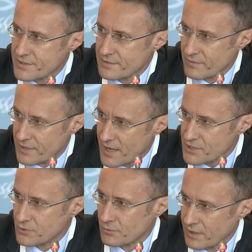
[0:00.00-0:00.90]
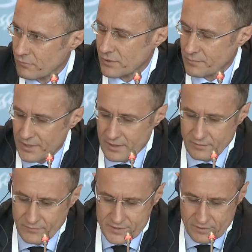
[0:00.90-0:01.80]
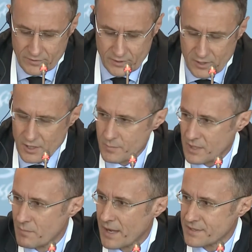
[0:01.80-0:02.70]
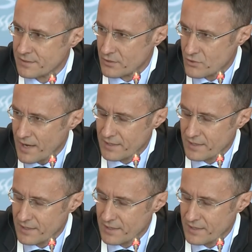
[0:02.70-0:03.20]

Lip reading: and makes it attractive for foreign investors to come here in the first place.